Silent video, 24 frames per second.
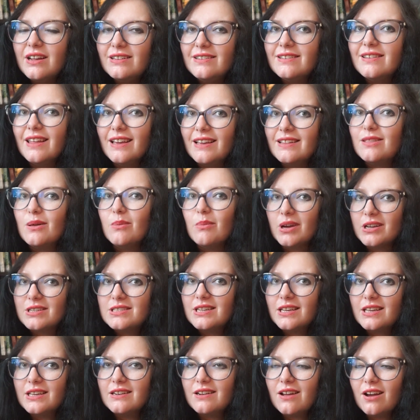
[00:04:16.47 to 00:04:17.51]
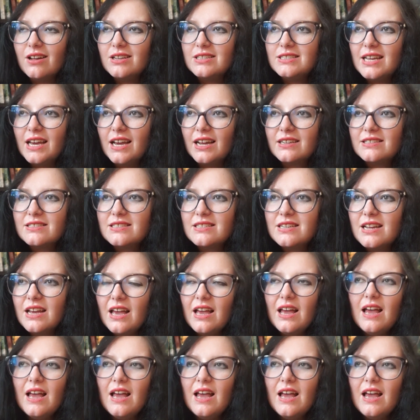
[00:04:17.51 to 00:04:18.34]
in the Mexican context.